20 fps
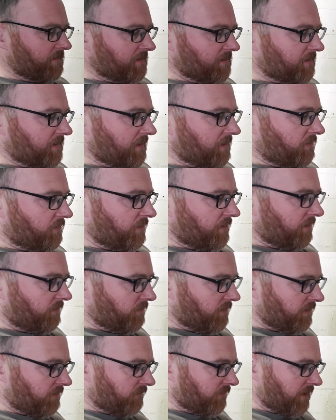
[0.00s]
say on it
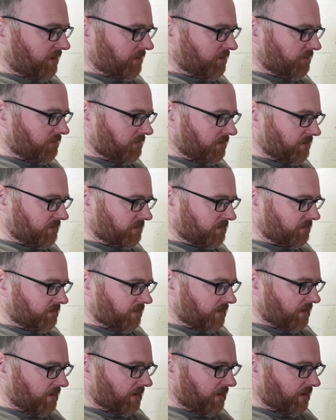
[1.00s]
what the ratio is,